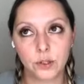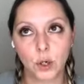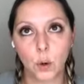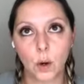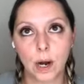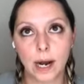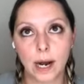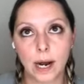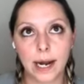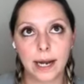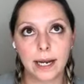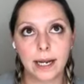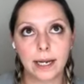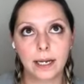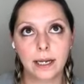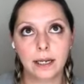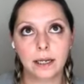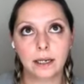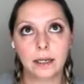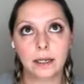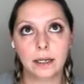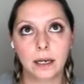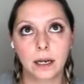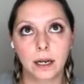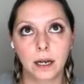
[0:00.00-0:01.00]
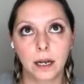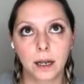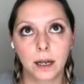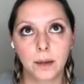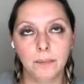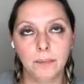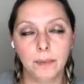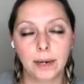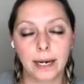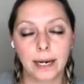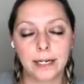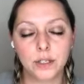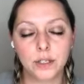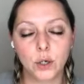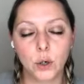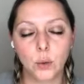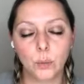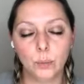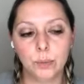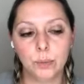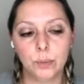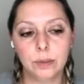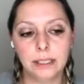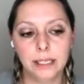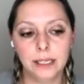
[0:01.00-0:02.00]
so i um, I
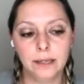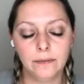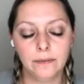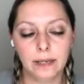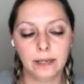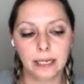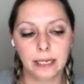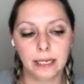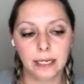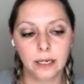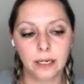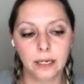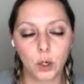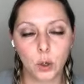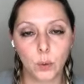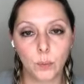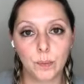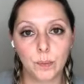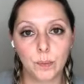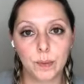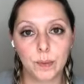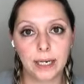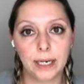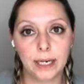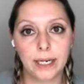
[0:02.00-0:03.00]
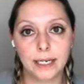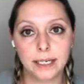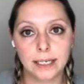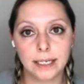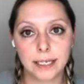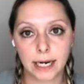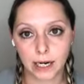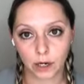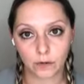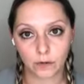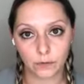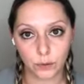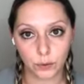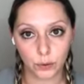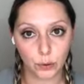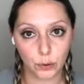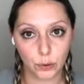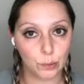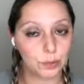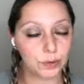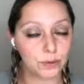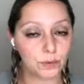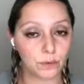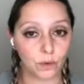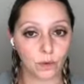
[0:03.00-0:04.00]
don't believe in omitting entire food
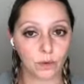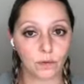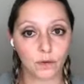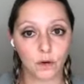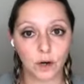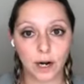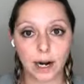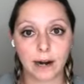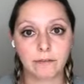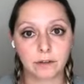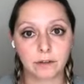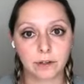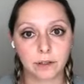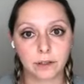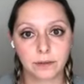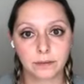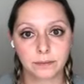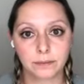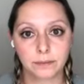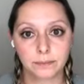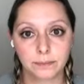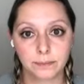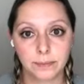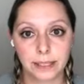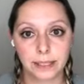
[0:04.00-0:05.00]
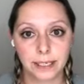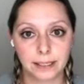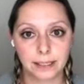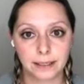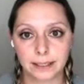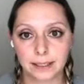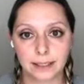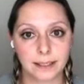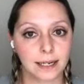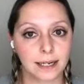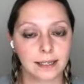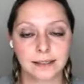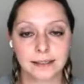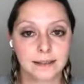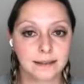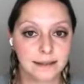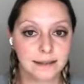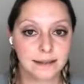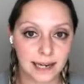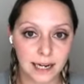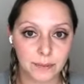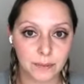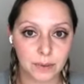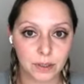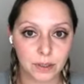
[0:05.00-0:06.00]
groups for forever because it's not
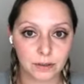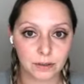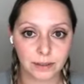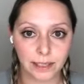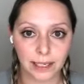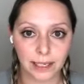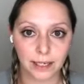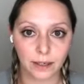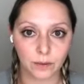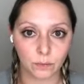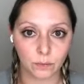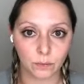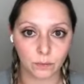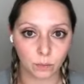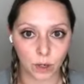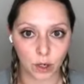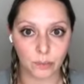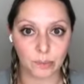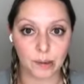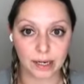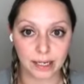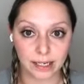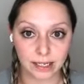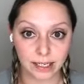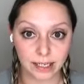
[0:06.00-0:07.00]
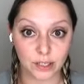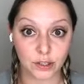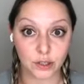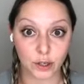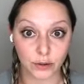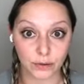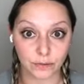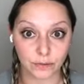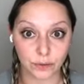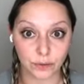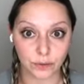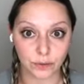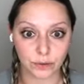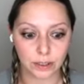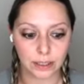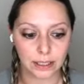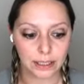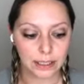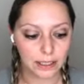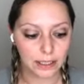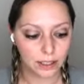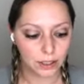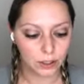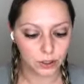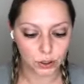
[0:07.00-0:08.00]
sustainable and our body needs all the foods.
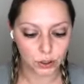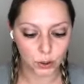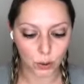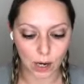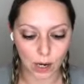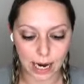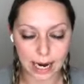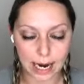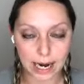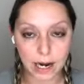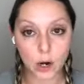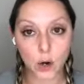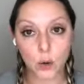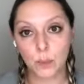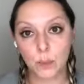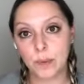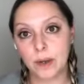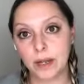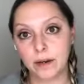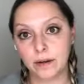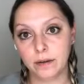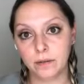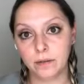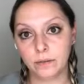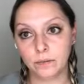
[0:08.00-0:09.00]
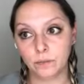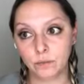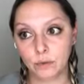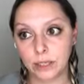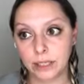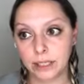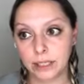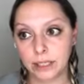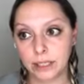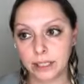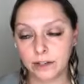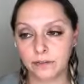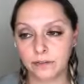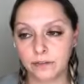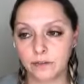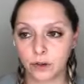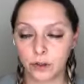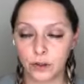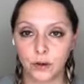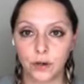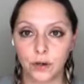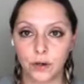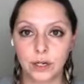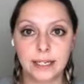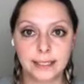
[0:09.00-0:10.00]
So I omit really for
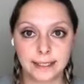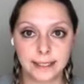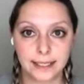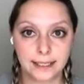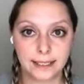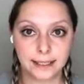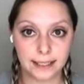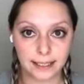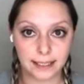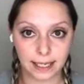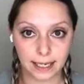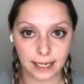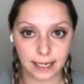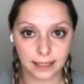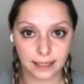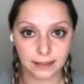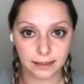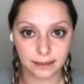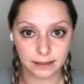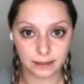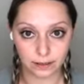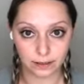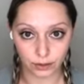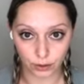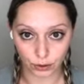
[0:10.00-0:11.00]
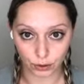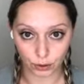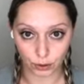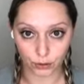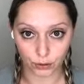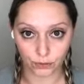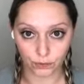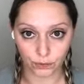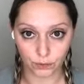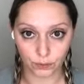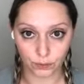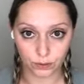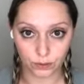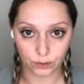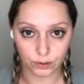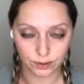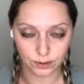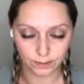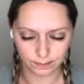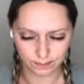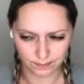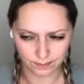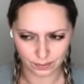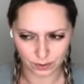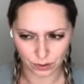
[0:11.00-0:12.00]
30 to 60 days certain foods,
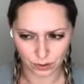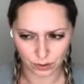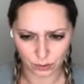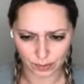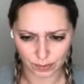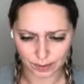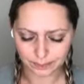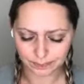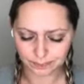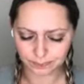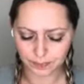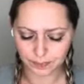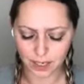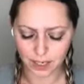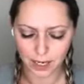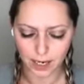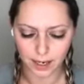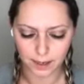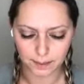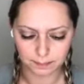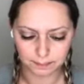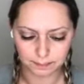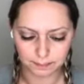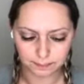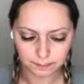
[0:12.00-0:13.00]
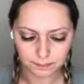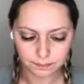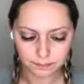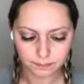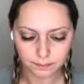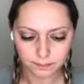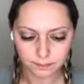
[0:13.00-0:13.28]
excuse me, um,